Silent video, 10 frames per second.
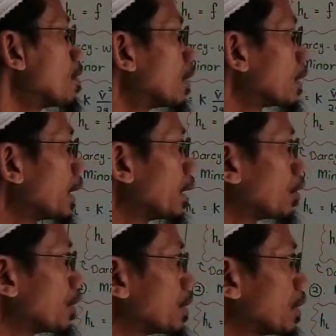Okay, the
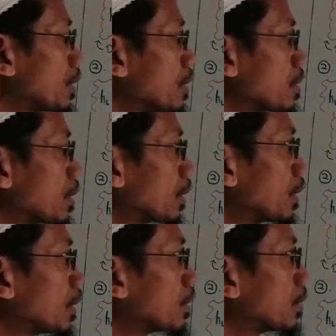equation is
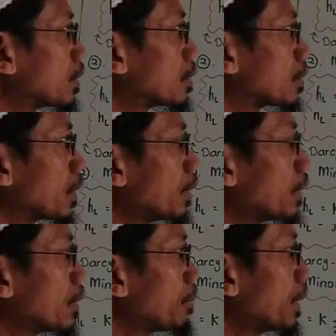okay,
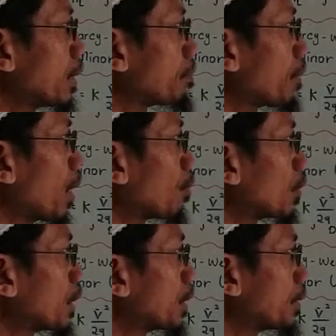determine the
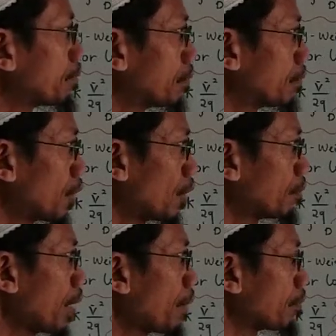power
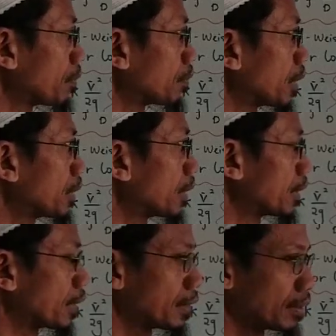of pump, mean
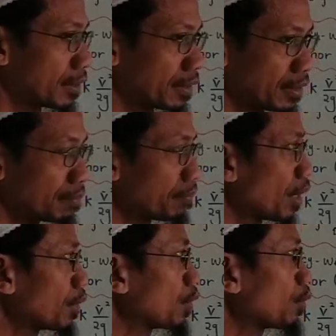
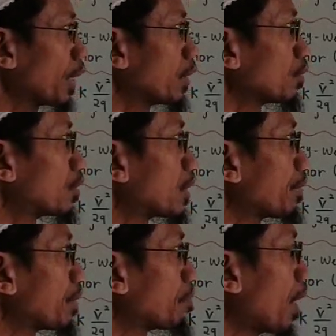power required to
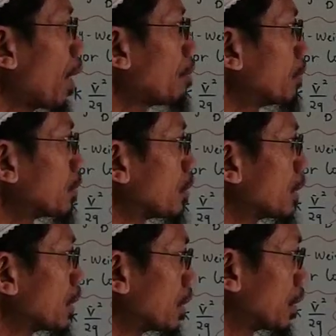drive the pump to
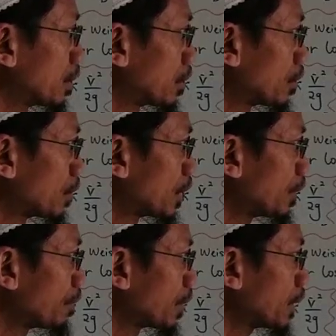
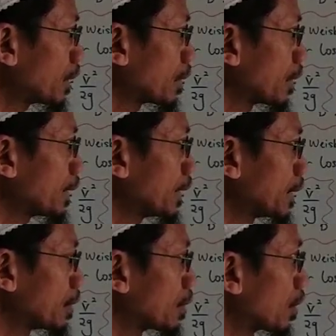deliver, okay,
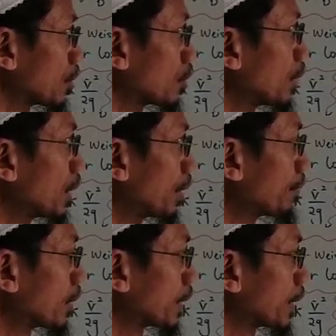or to lift
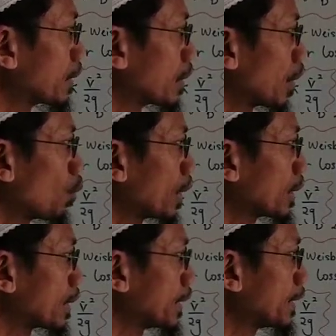the
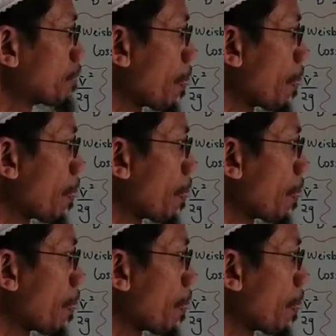water.